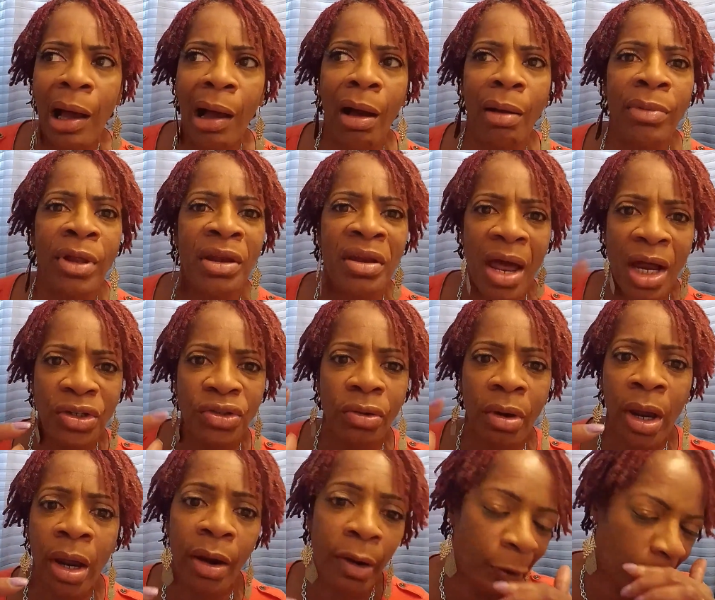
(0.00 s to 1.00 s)
the
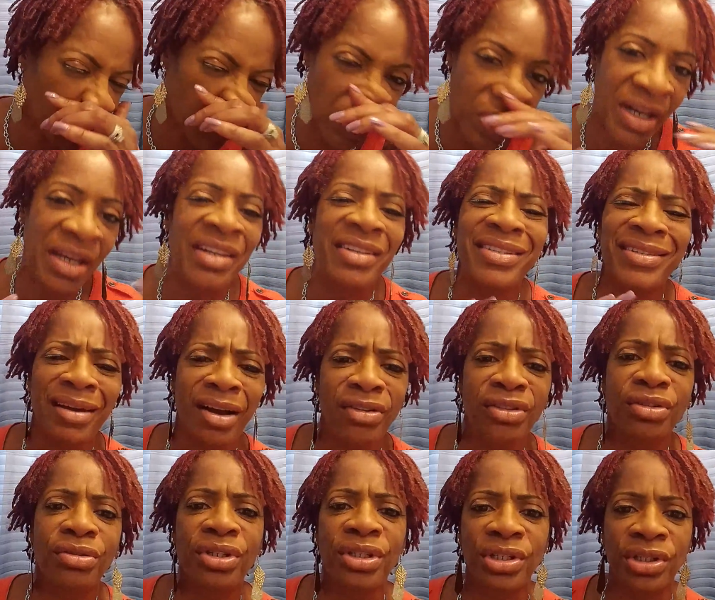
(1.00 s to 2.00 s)
natural hair community
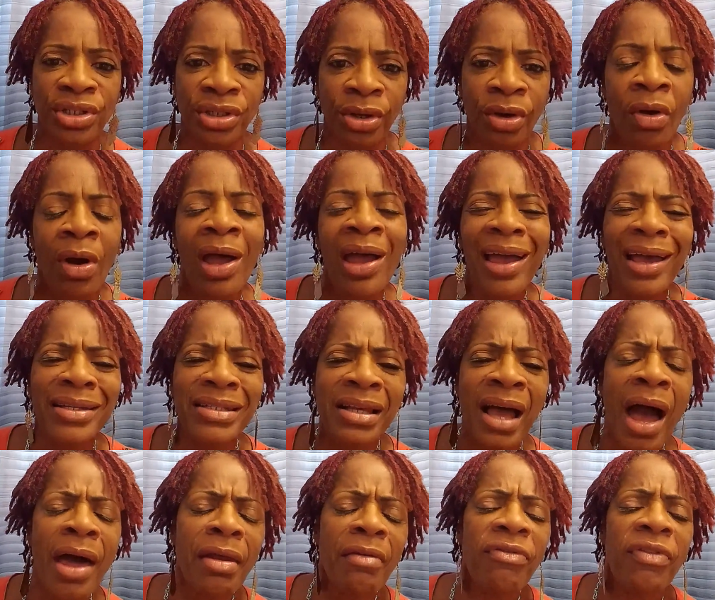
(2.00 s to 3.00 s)
tells you to do. It's
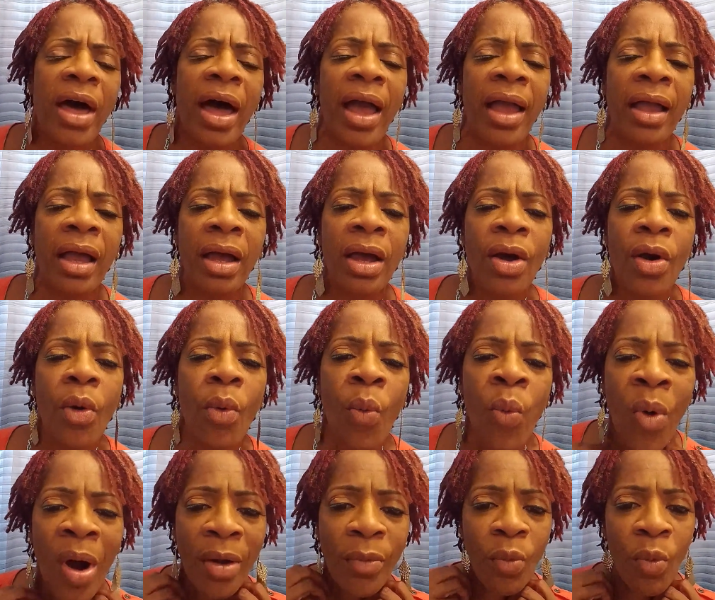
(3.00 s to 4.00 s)
kind of like
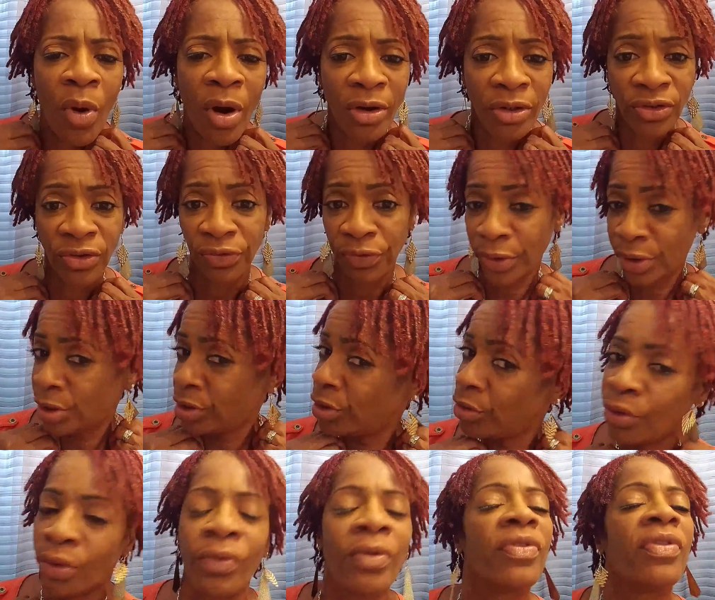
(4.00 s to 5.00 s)
what works for
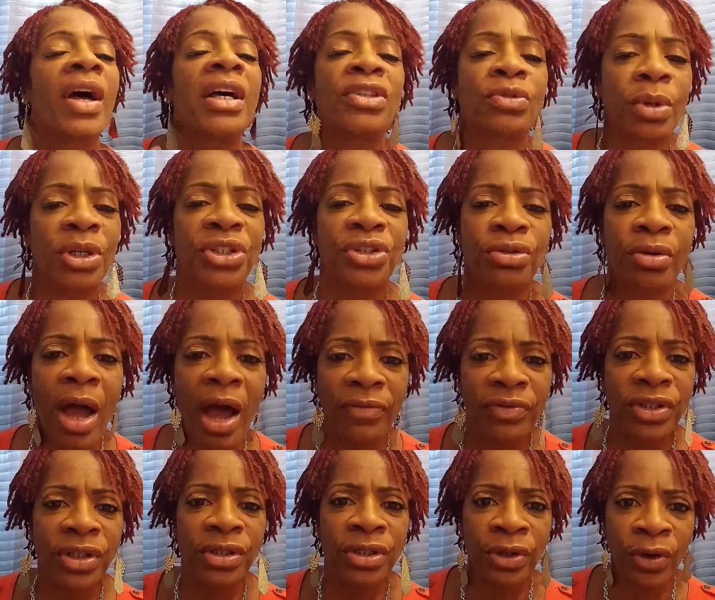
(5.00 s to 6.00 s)
you. That's what you
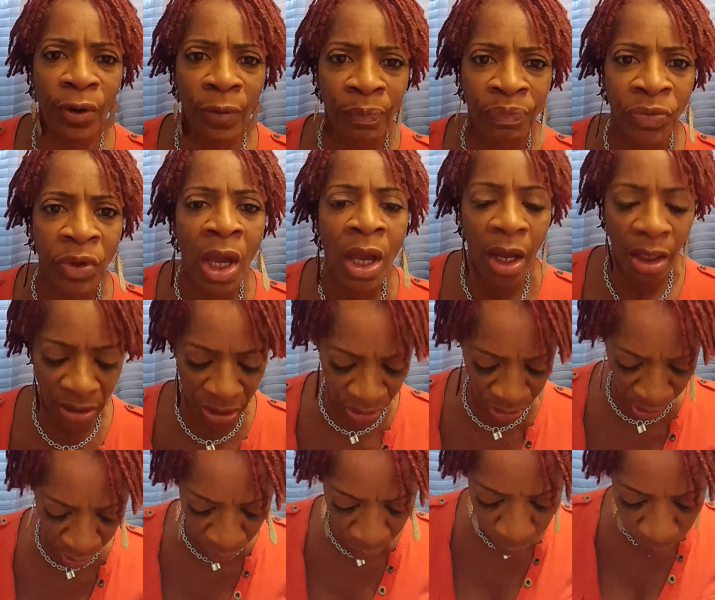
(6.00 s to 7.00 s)
have to do.
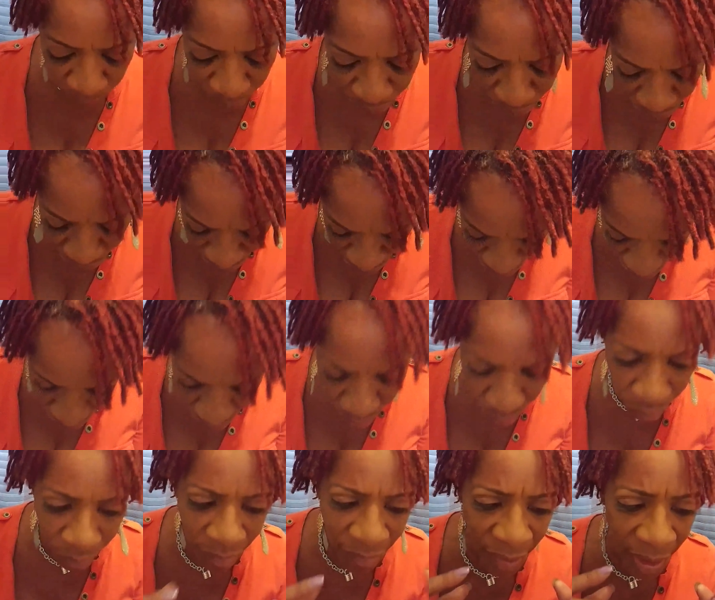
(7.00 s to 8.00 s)
So
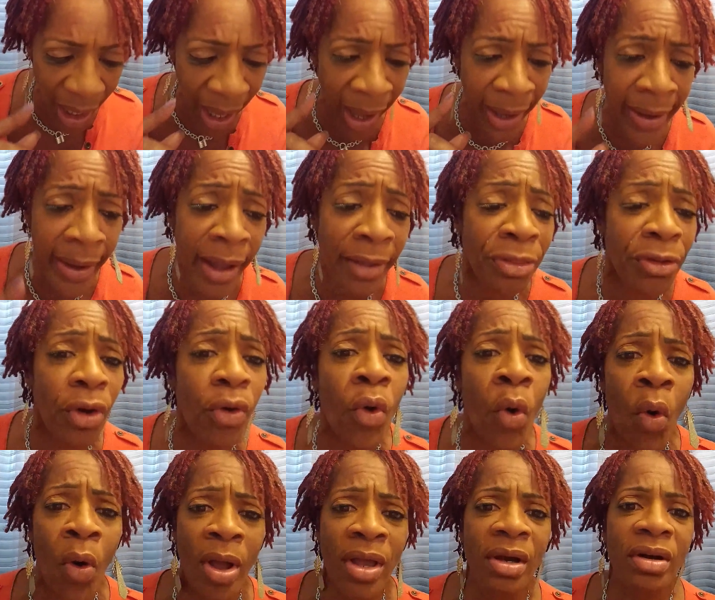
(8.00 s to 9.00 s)
I got the
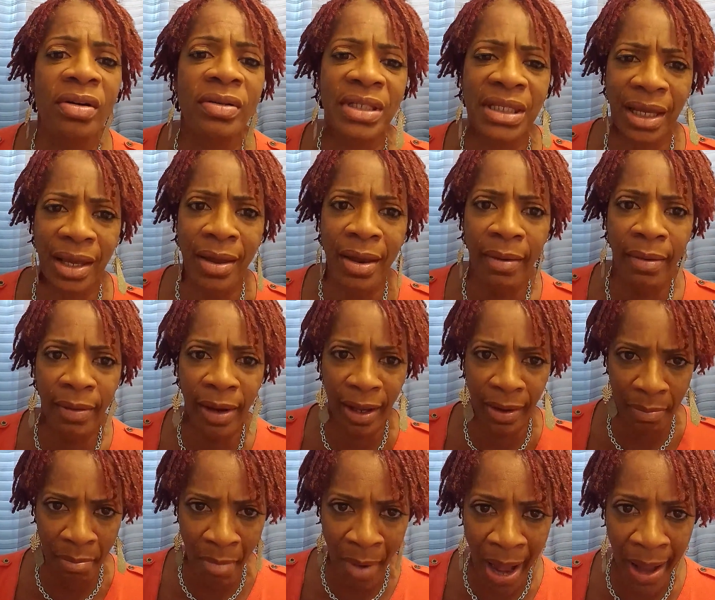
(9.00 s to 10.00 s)
coils
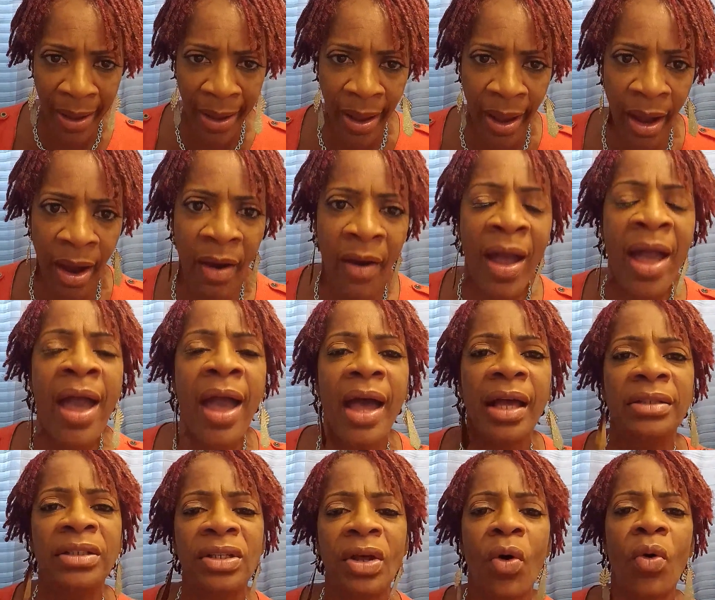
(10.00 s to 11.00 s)
in my hair,
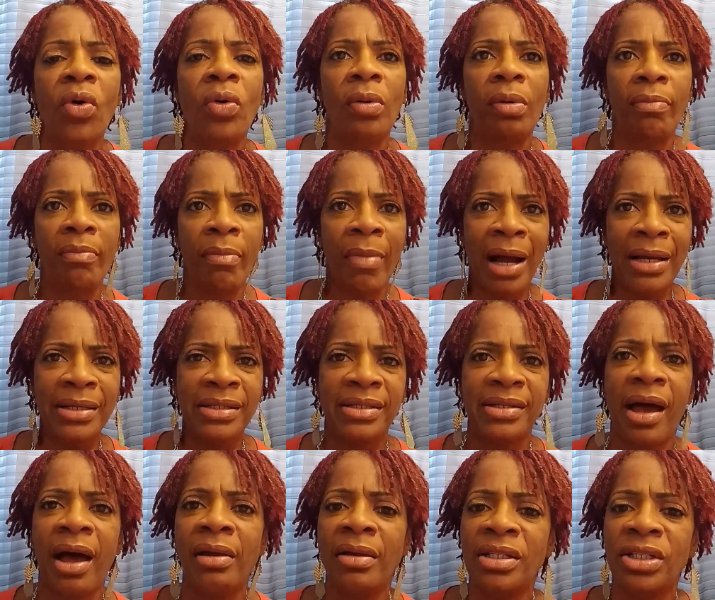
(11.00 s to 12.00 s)
and so my
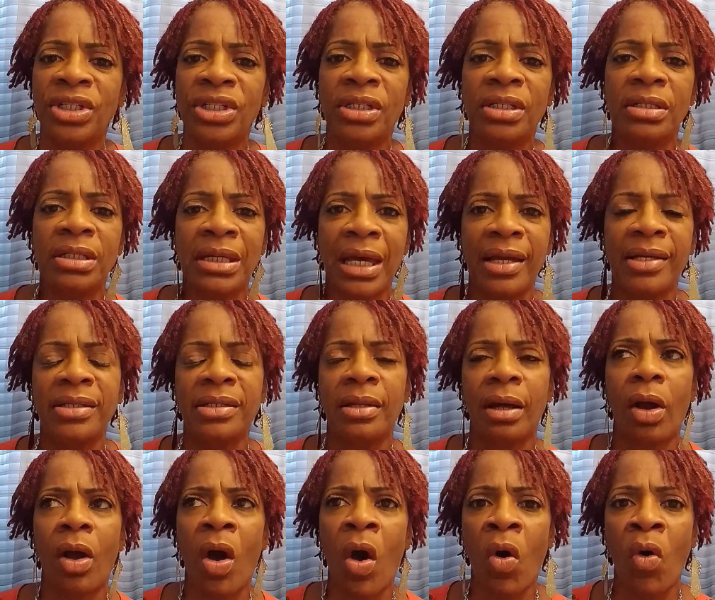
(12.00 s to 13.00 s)
stylist, she takes
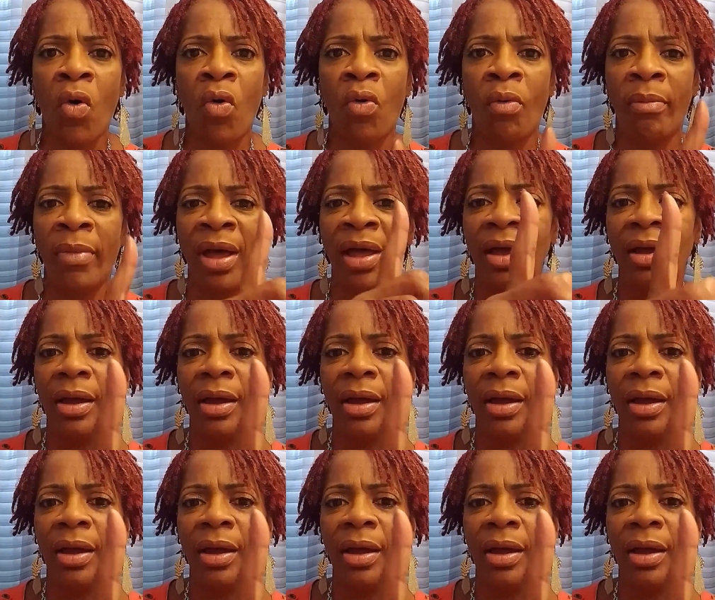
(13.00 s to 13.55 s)
the comb